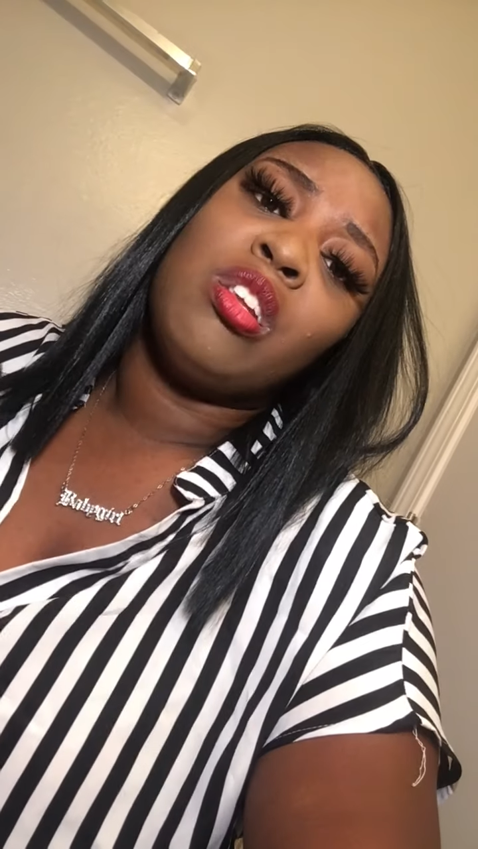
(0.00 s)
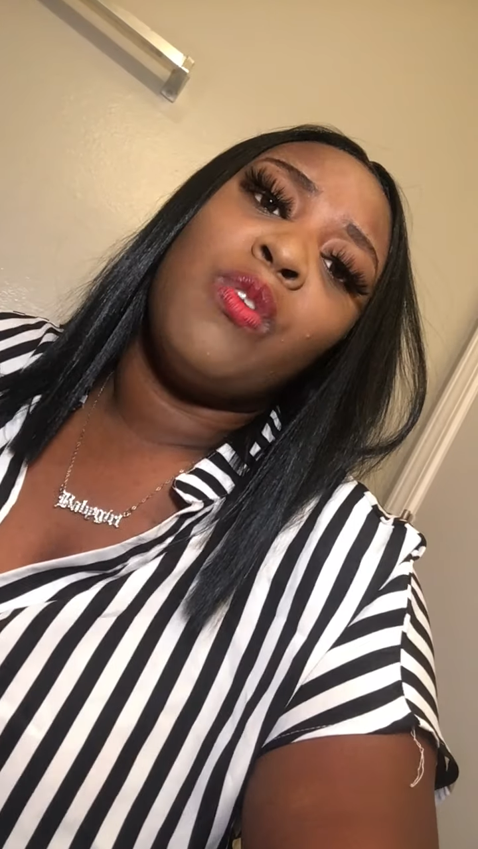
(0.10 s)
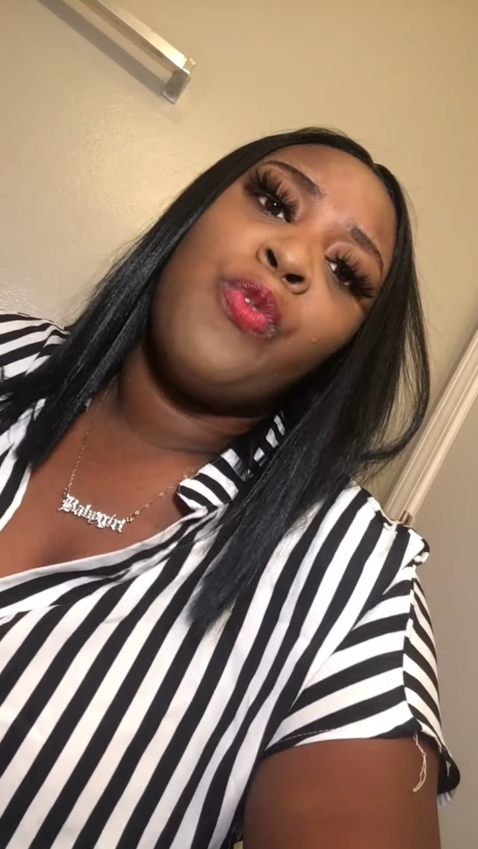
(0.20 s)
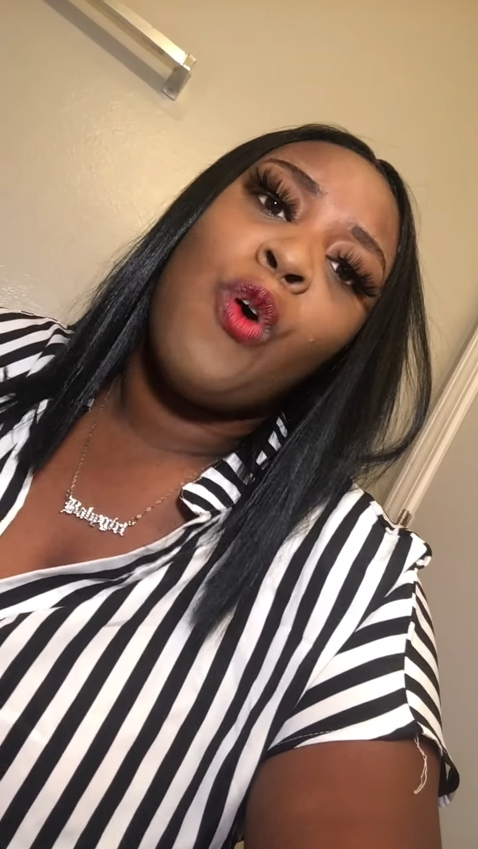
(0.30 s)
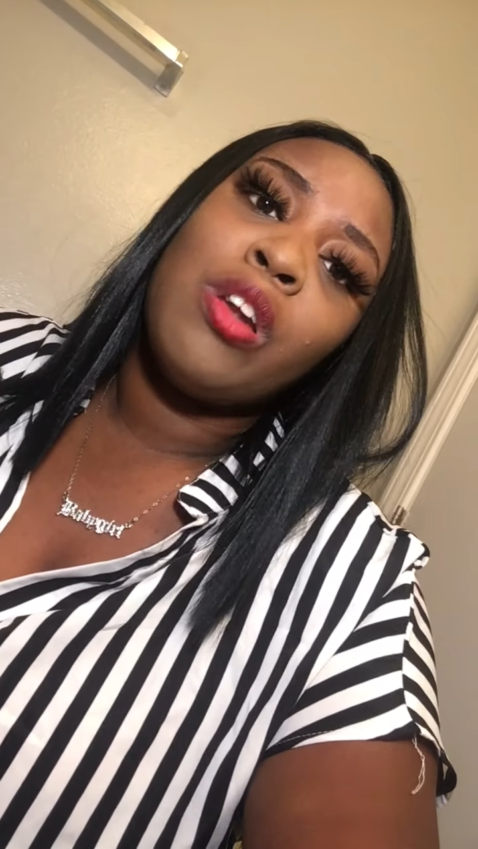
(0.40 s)
the
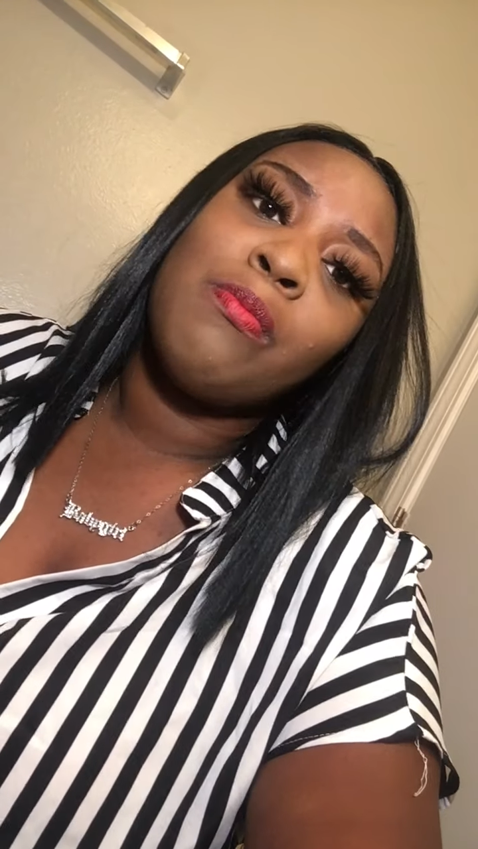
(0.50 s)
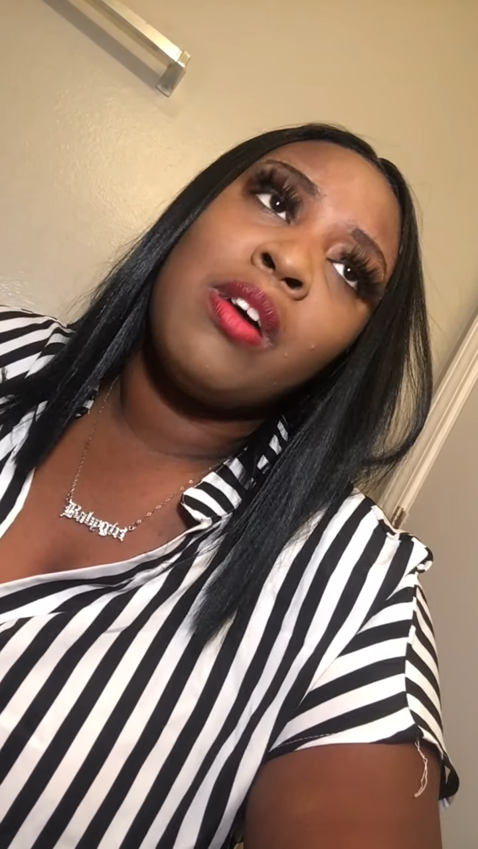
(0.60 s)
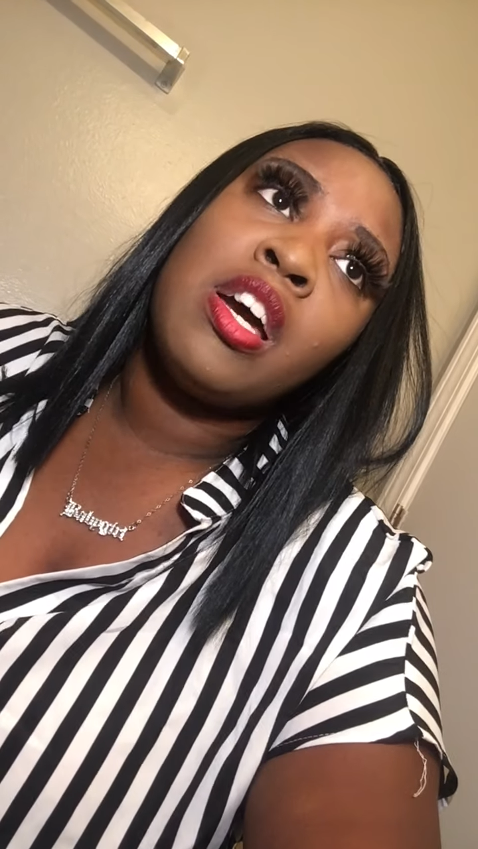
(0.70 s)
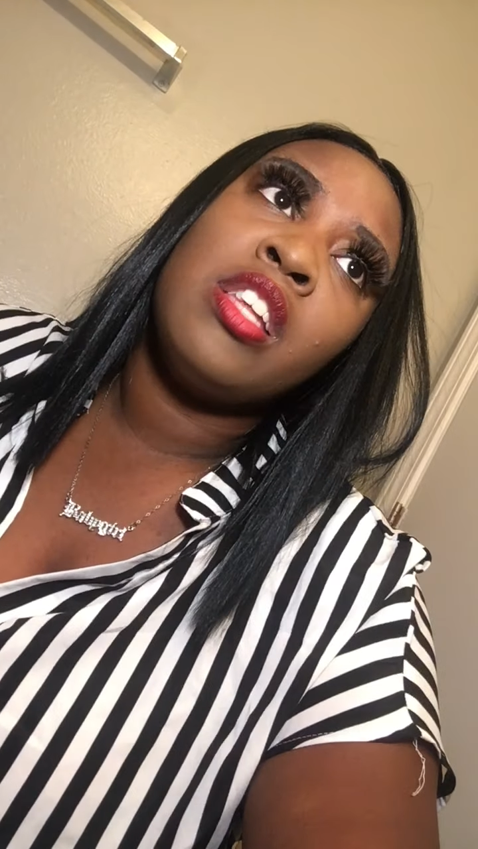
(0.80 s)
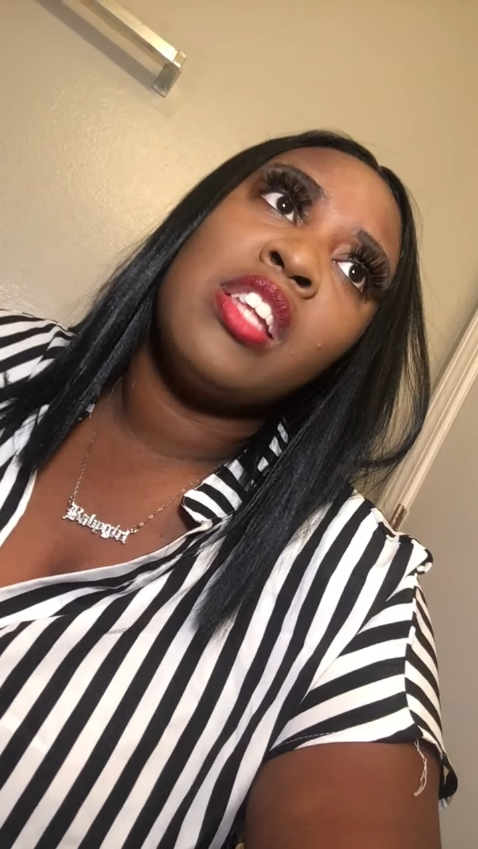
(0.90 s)
fourth
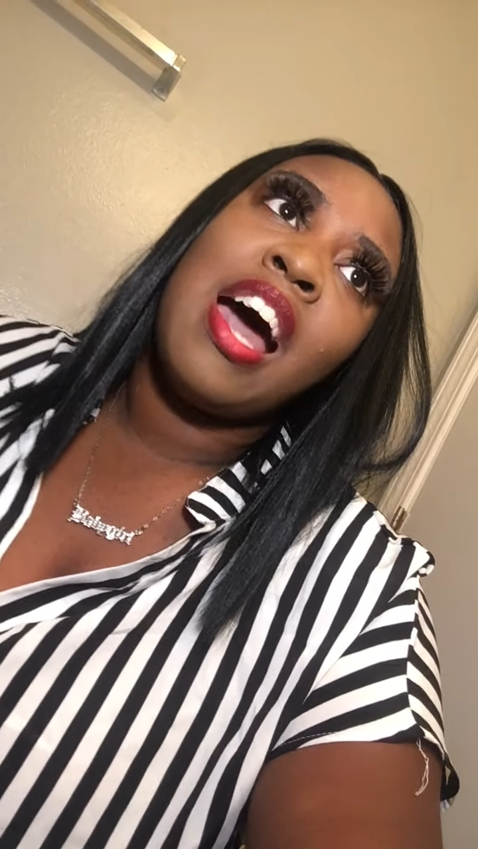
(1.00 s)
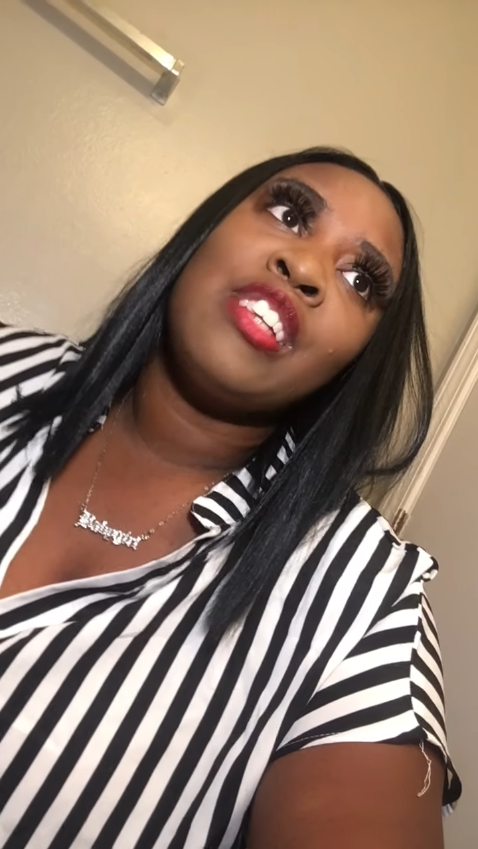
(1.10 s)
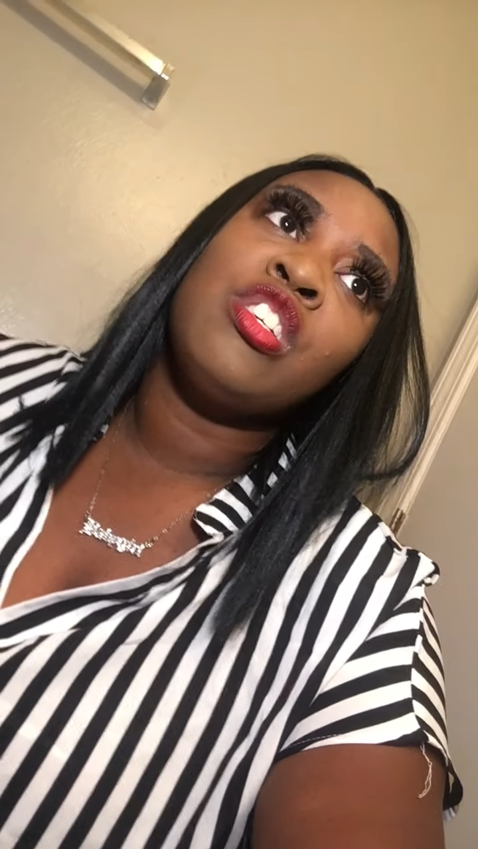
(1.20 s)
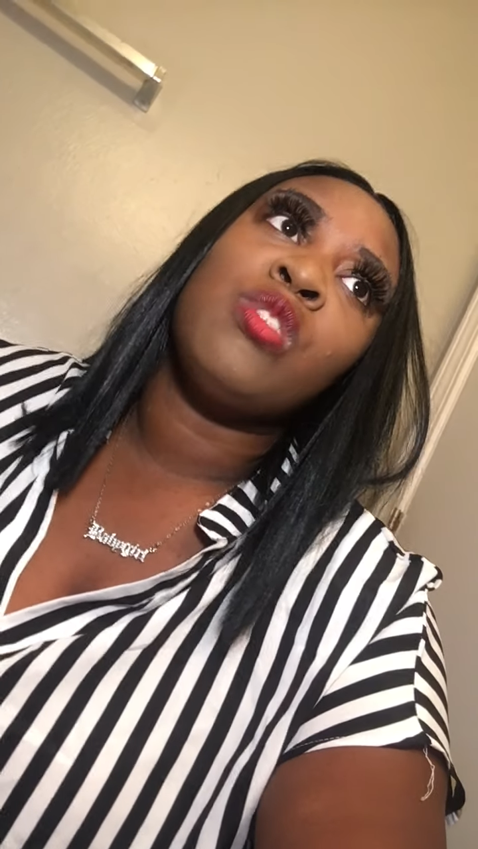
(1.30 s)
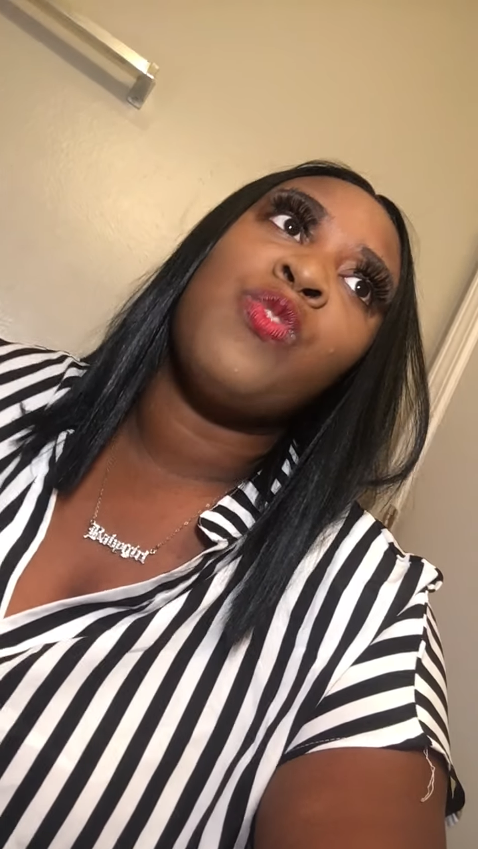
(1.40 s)
month, I
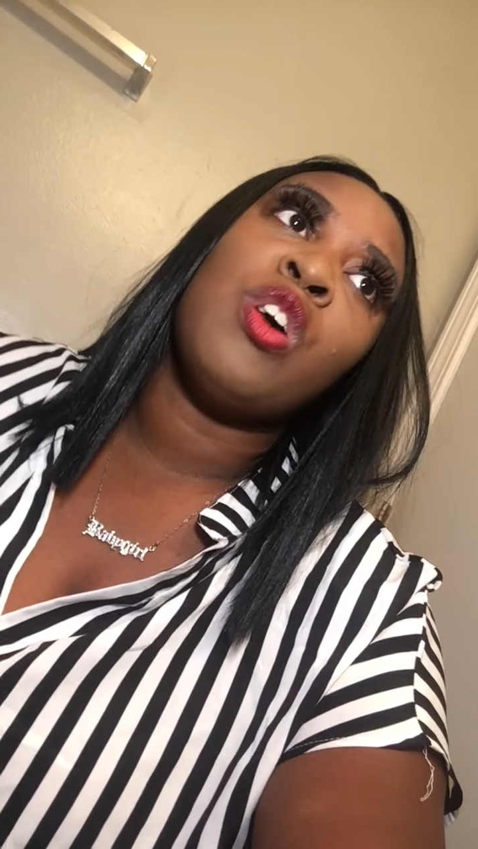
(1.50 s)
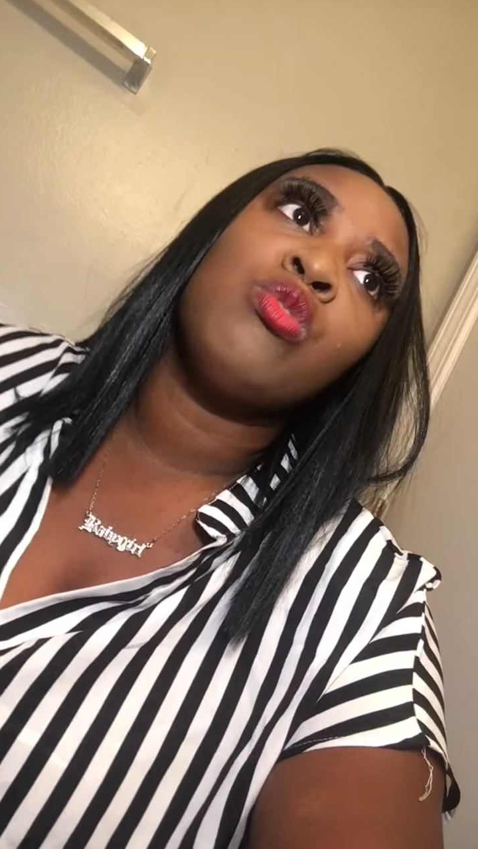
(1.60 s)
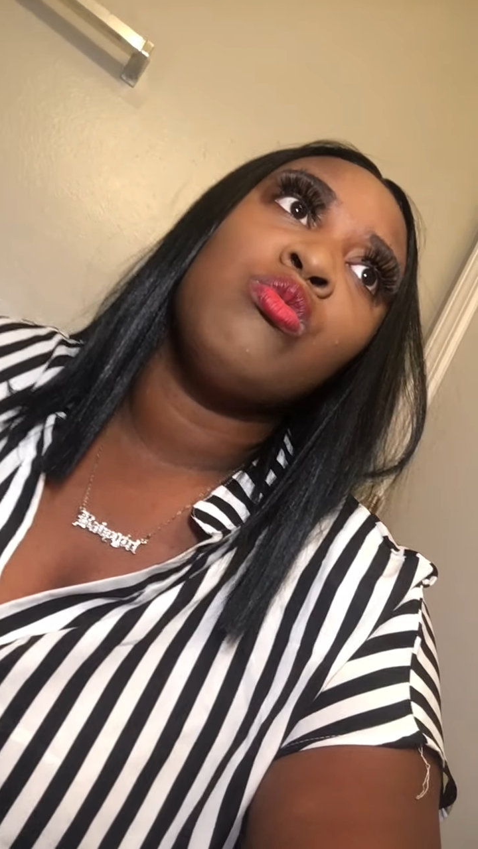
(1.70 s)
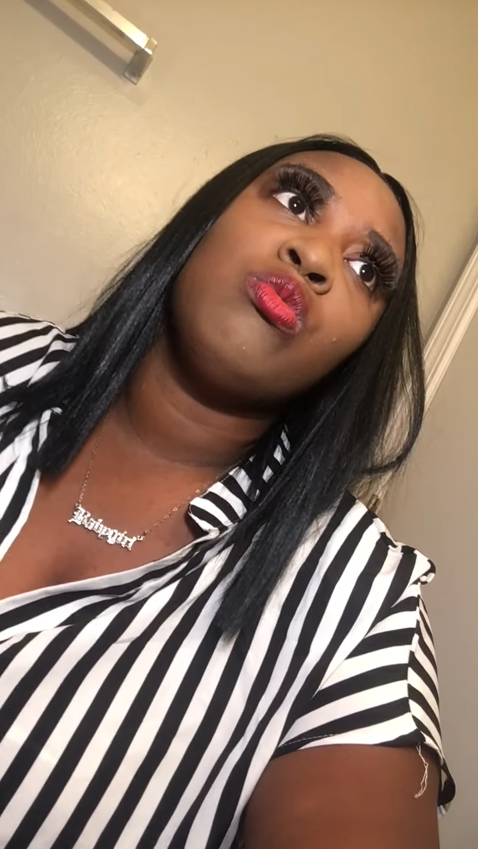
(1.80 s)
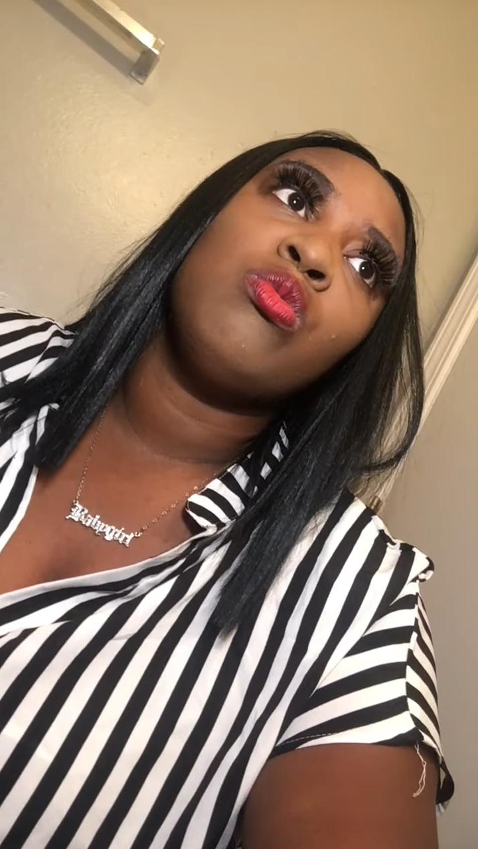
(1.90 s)
just felt